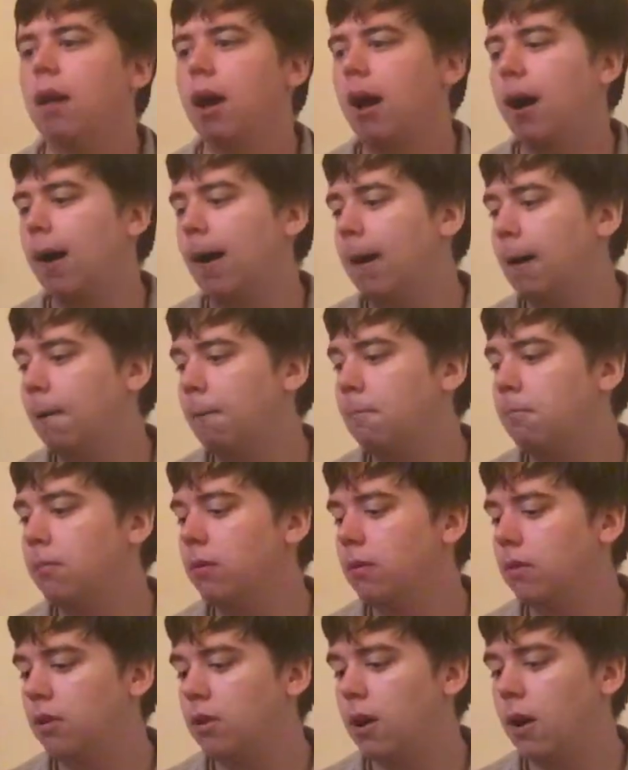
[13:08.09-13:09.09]

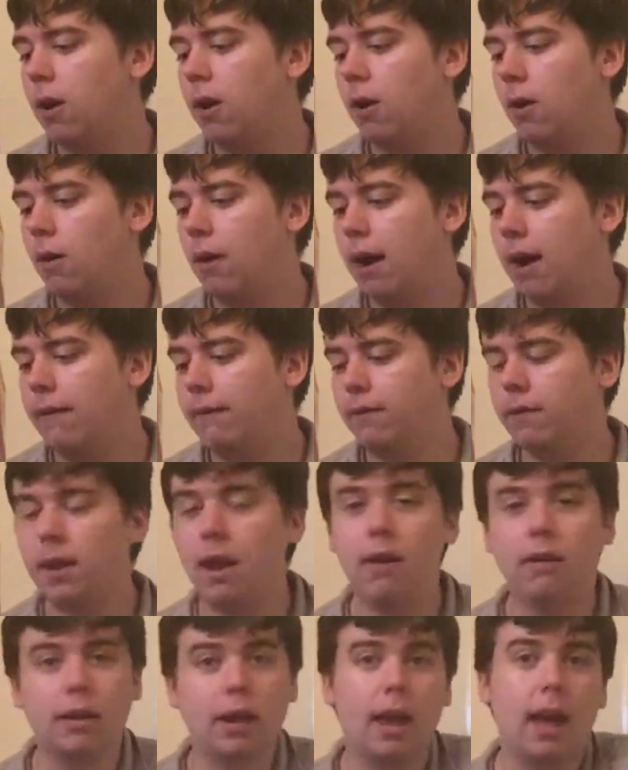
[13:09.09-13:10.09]
So I
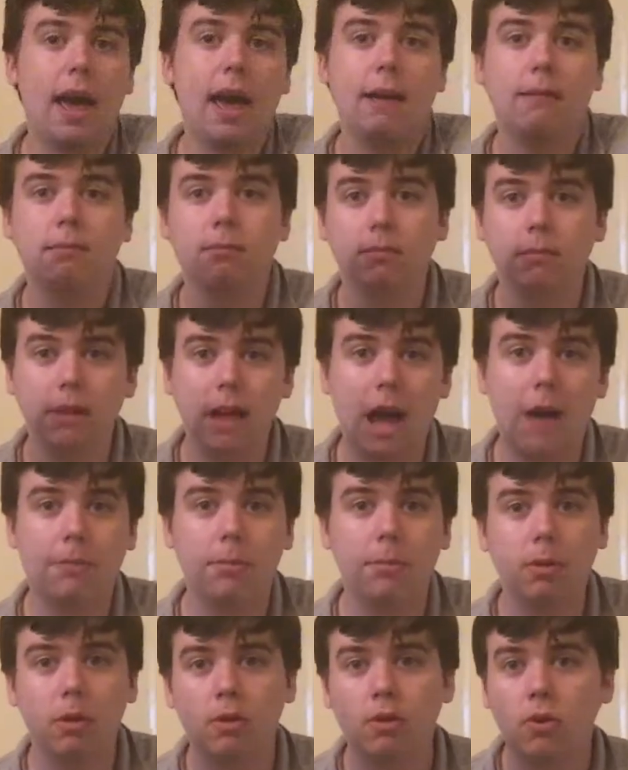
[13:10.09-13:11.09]
was like, hey, the
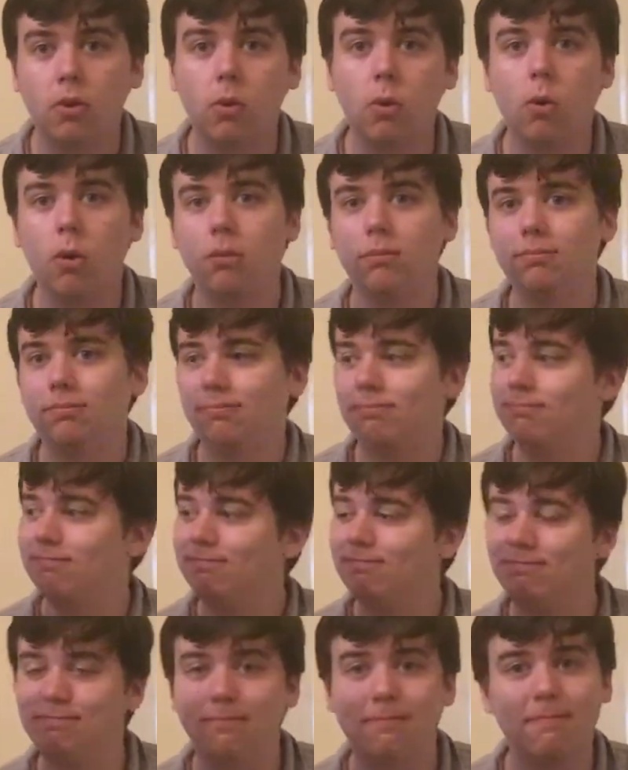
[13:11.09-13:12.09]
album looks cool,
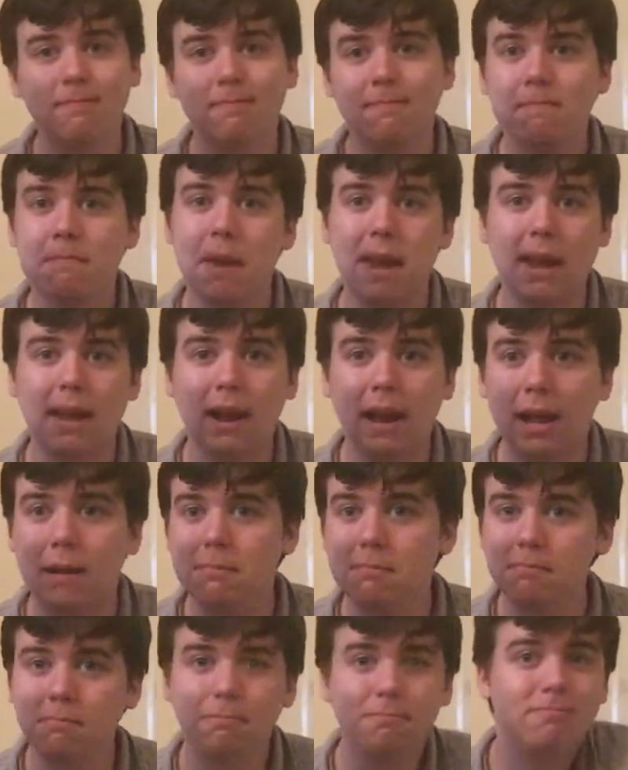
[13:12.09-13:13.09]
pick it
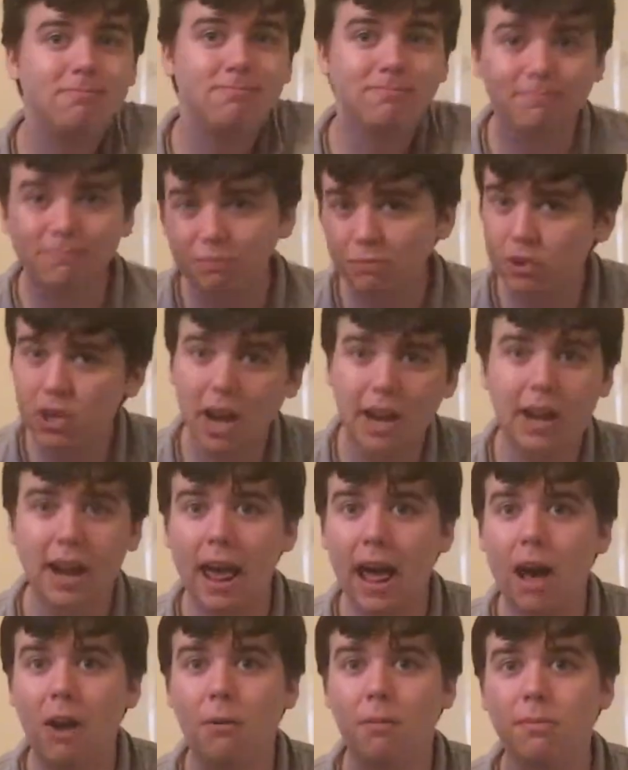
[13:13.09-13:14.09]
up, check it
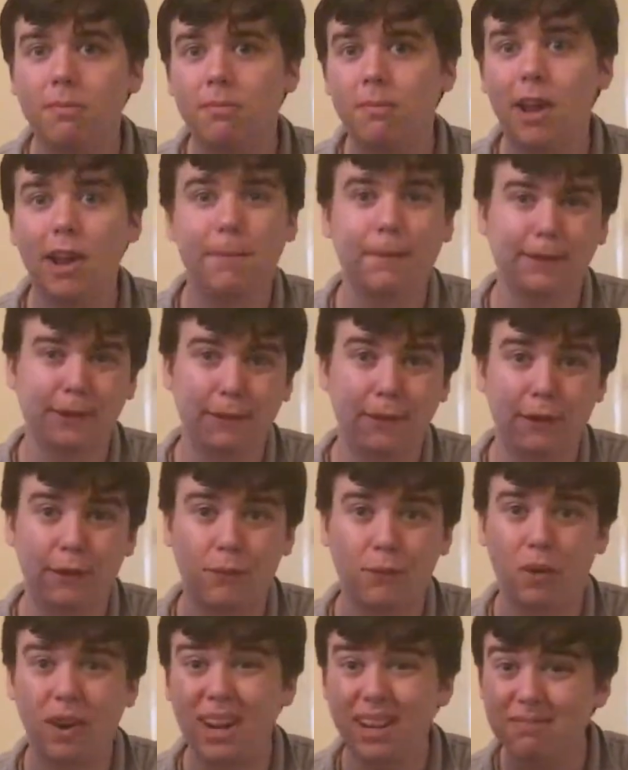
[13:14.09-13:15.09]
out, and especially if it's
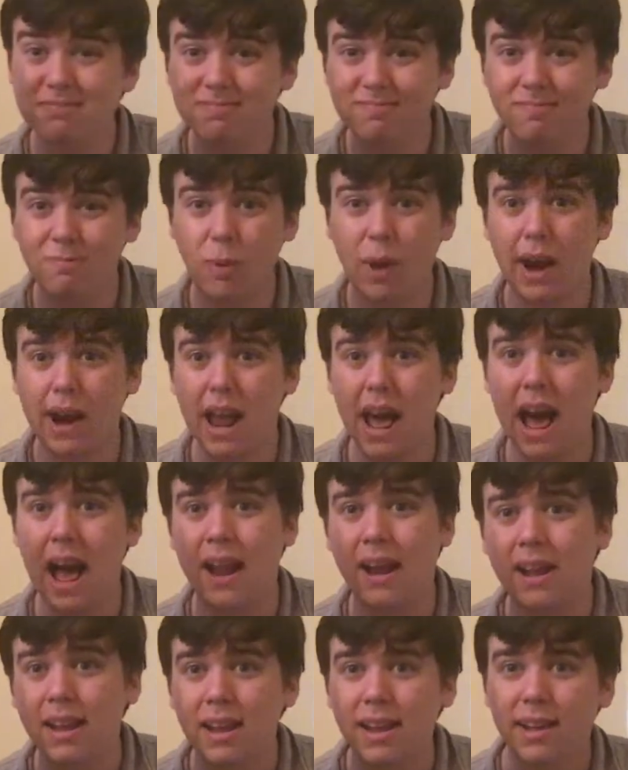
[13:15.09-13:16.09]
free, why
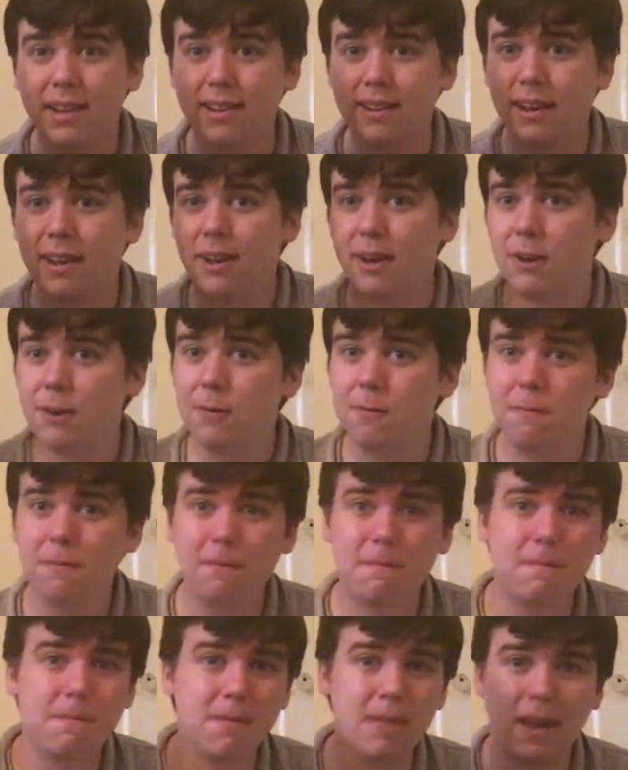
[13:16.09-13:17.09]
not? So,
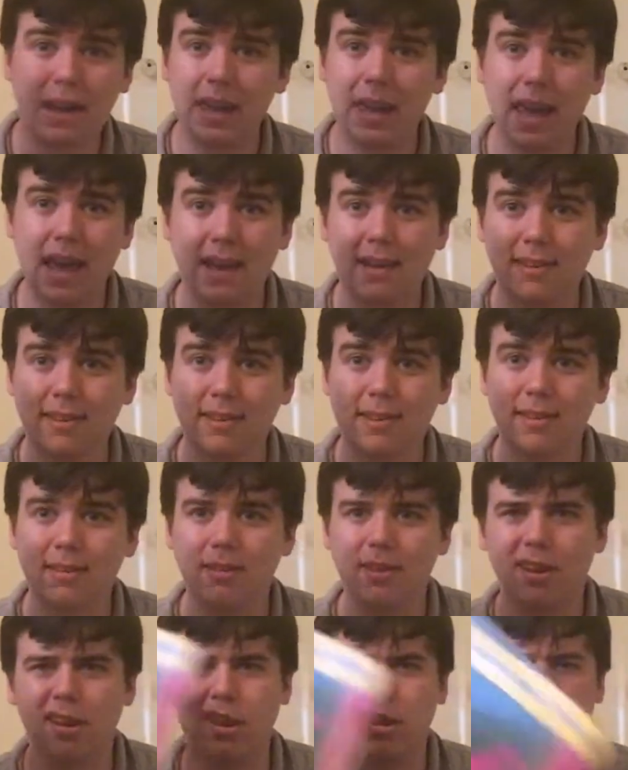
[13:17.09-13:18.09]
The Kinks.
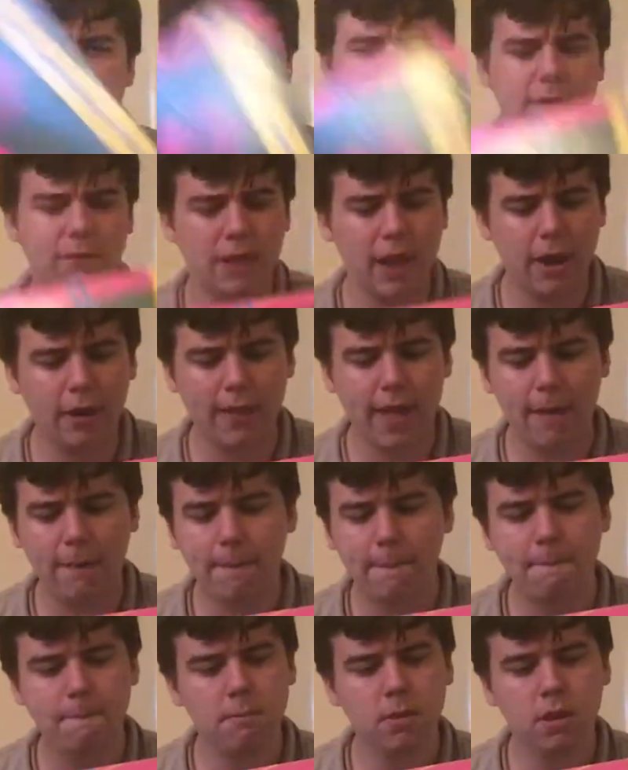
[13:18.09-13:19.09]
This is a self-titled
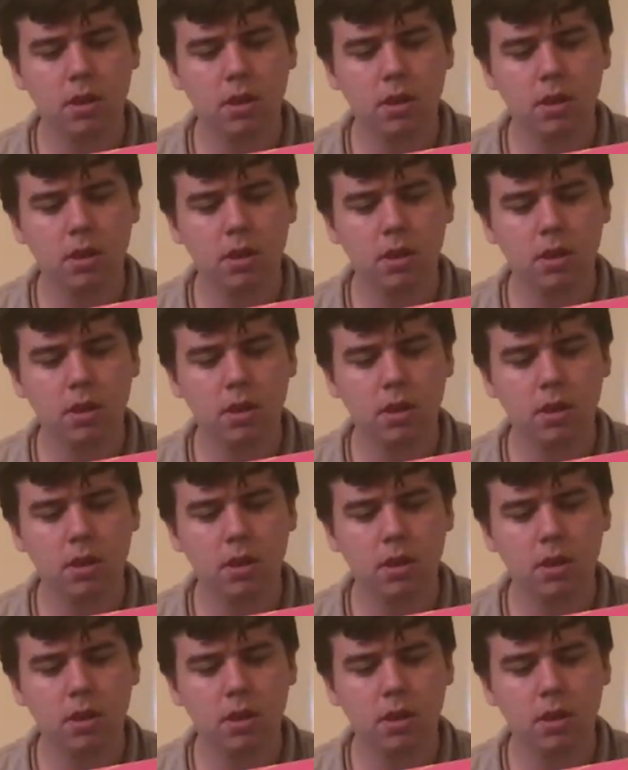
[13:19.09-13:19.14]
album?